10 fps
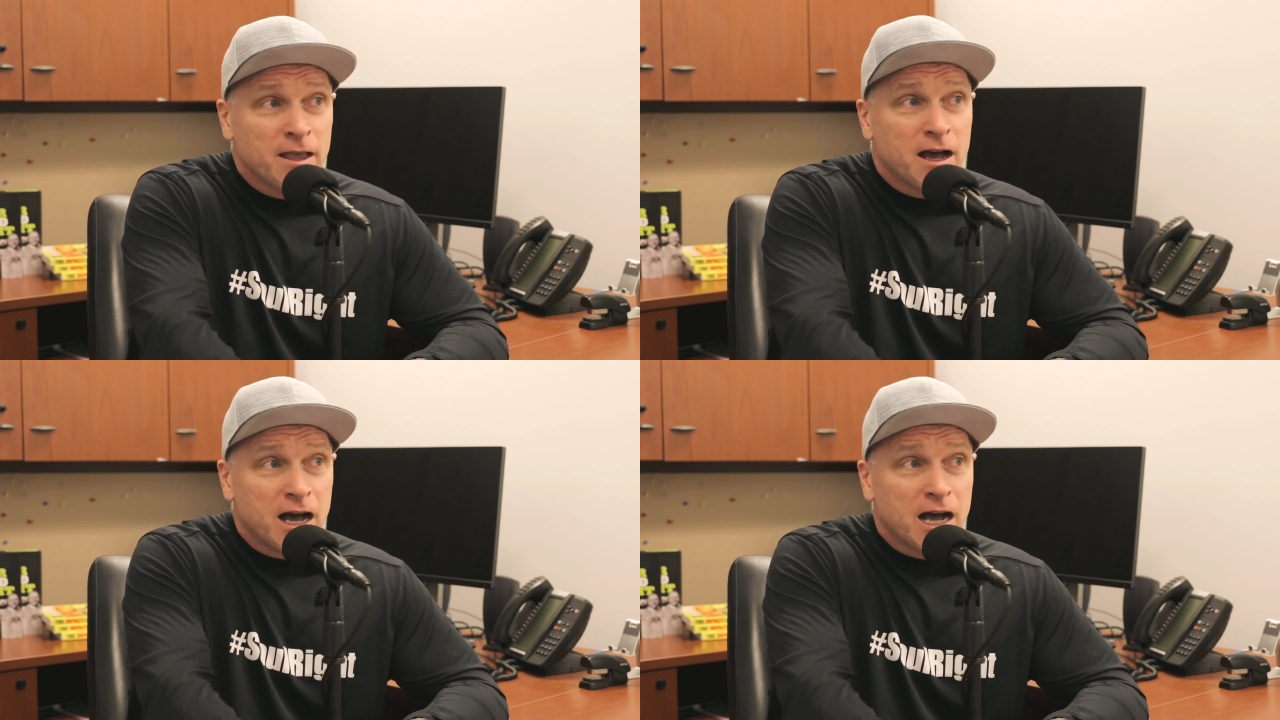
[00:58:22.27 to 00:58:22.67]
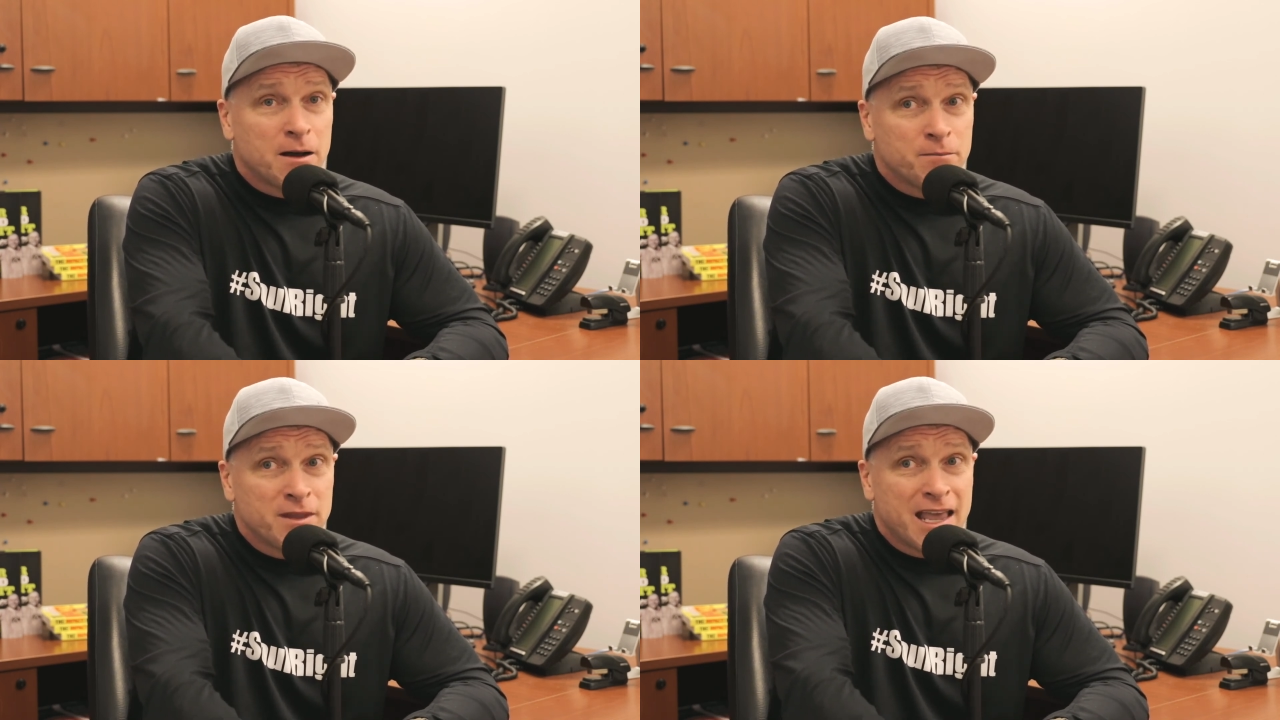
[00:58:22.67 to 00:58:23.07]

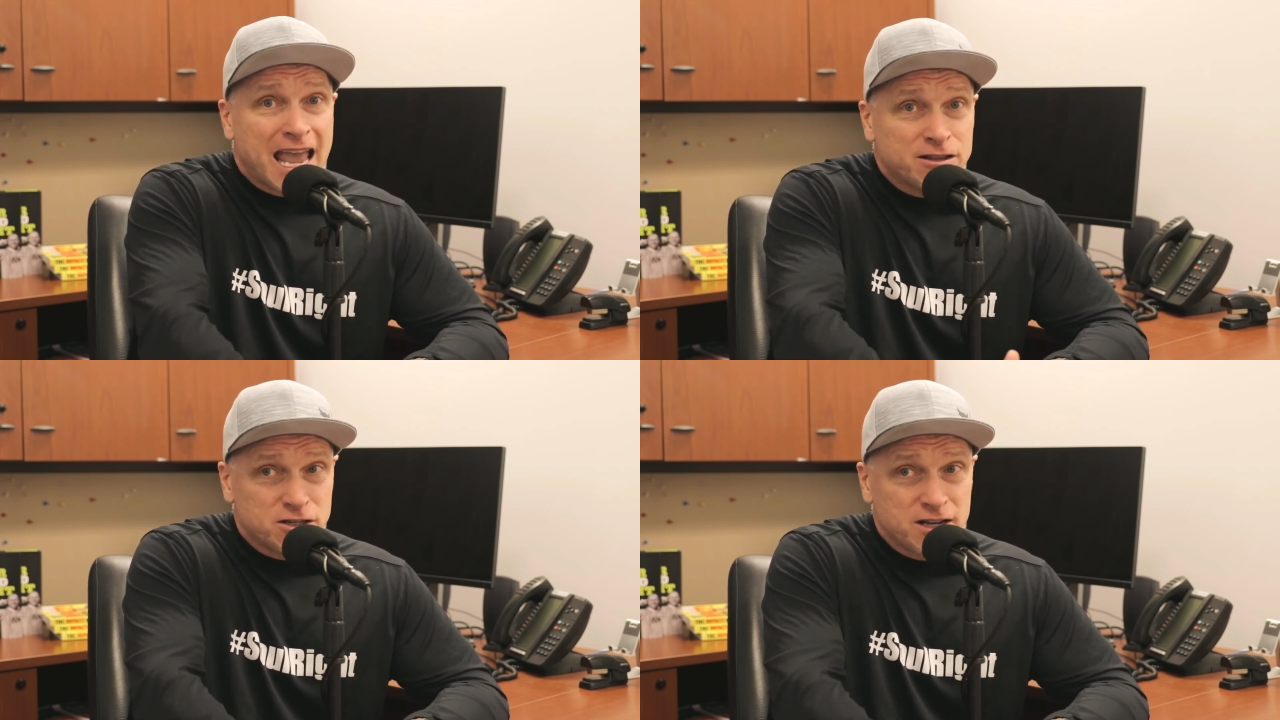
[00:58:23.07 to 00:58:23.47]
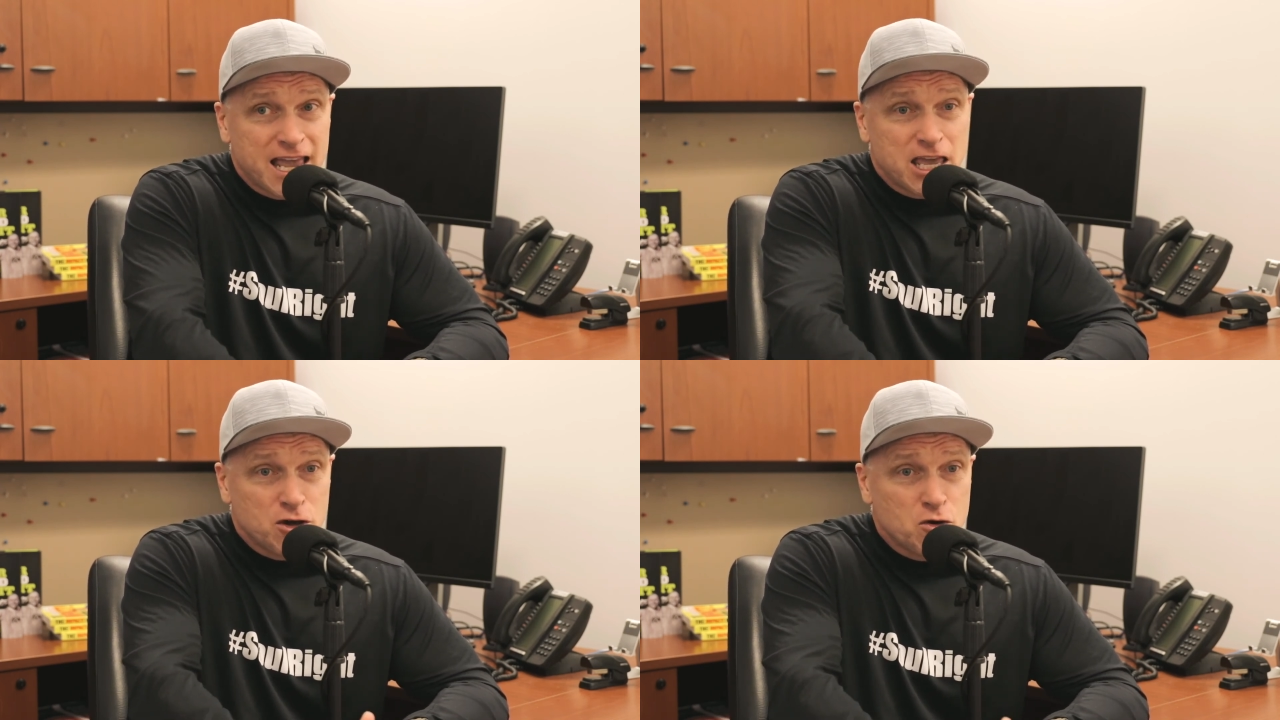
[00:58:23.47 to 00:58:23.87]
um, and
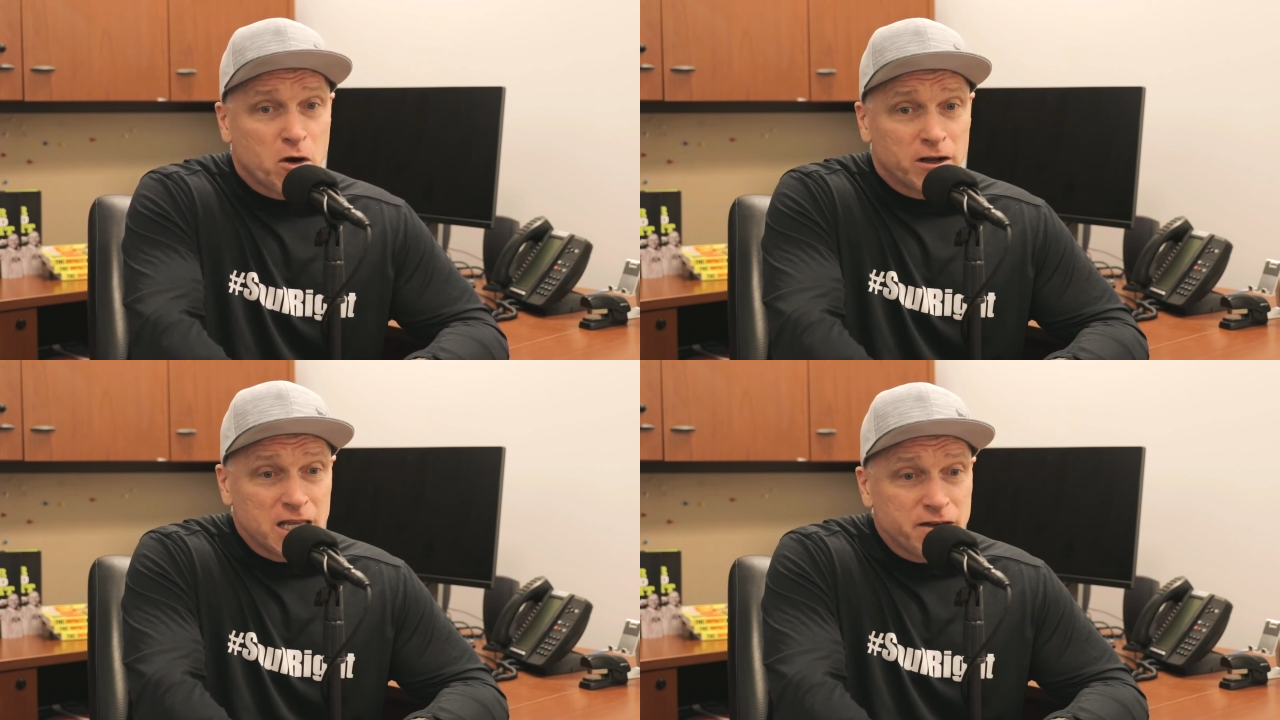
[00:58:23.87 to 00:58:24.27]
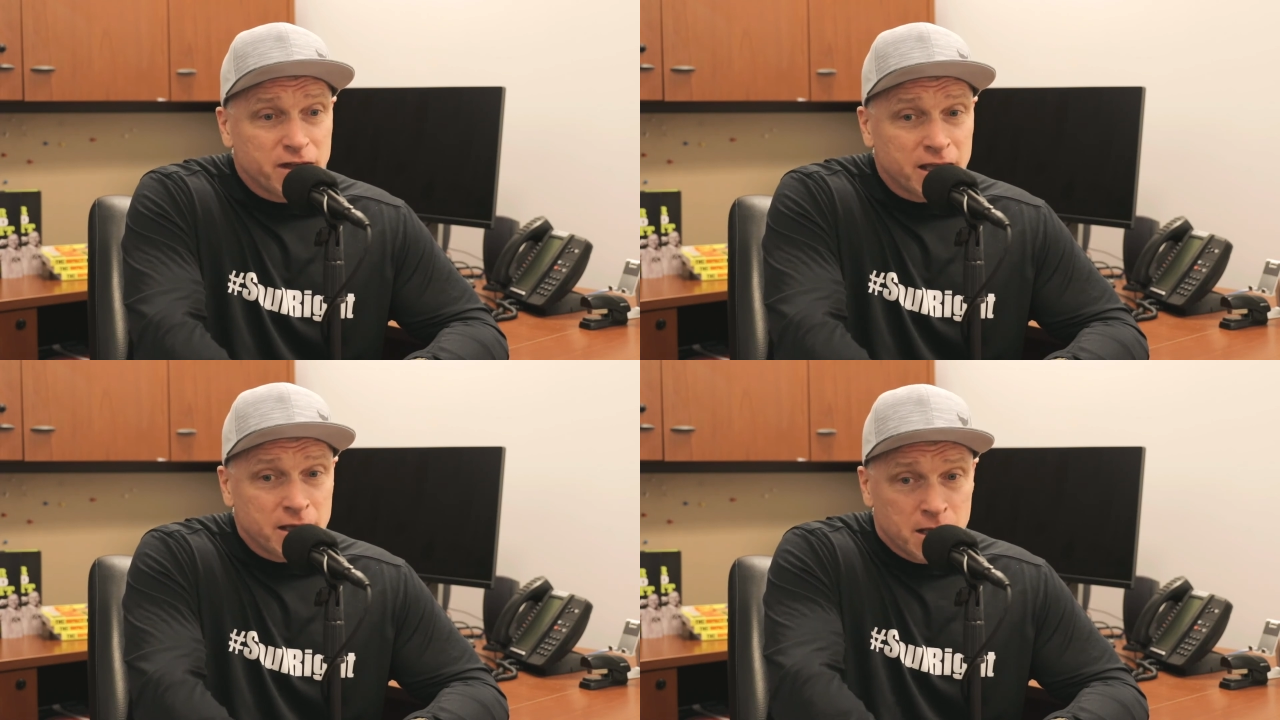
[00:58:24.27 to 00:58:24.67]
today who are
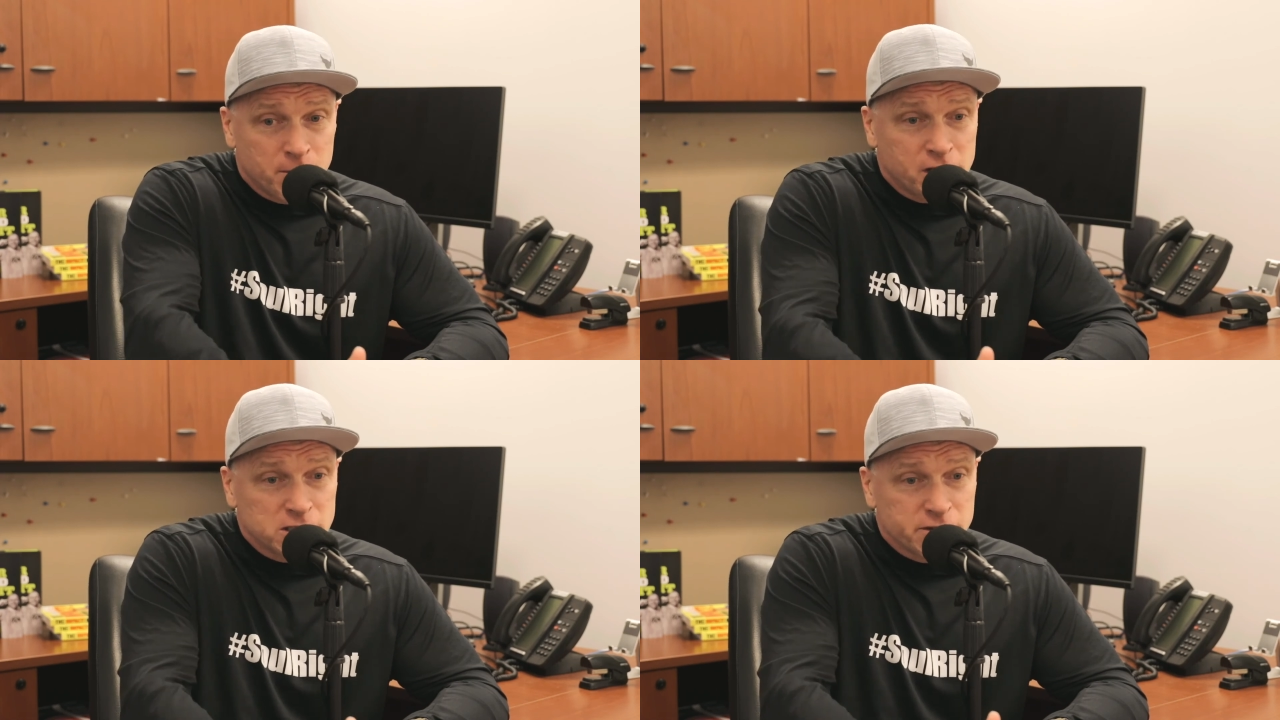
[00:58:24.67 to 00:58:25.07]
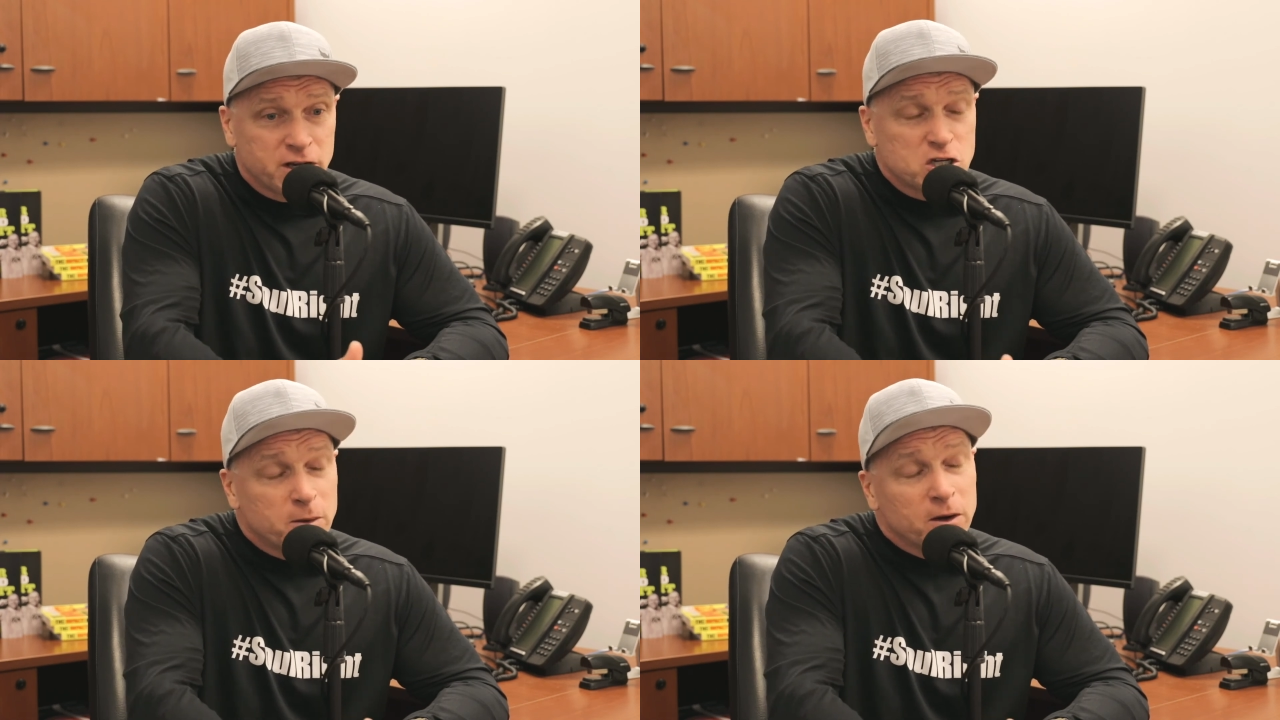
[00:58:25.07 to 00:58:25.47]
living because of
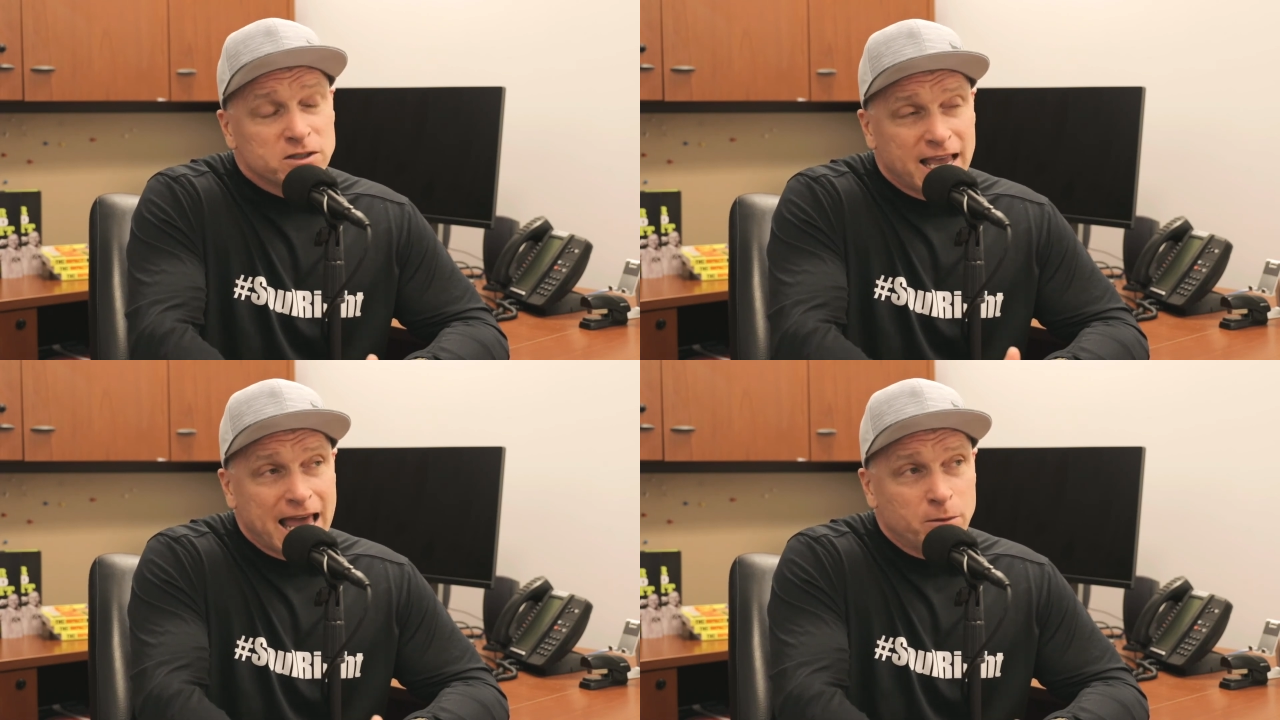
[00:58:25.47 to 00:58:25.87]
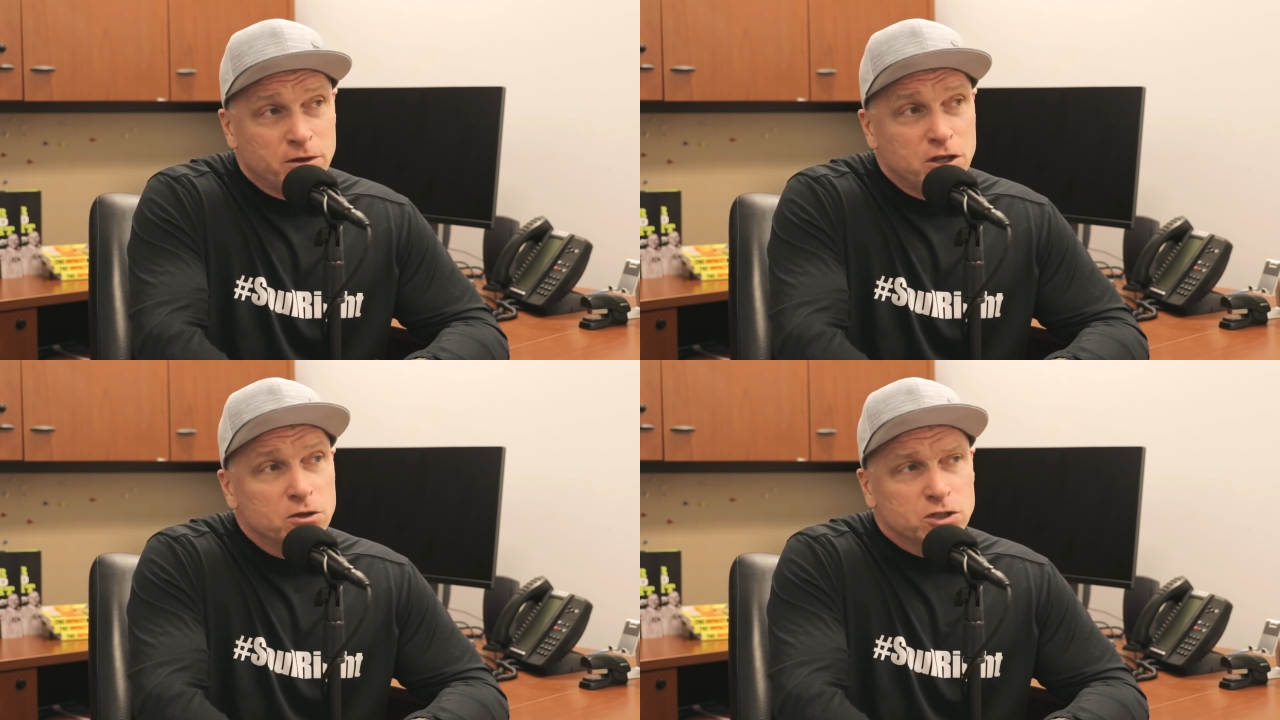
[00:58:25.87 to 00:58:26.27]
an experience they had with you.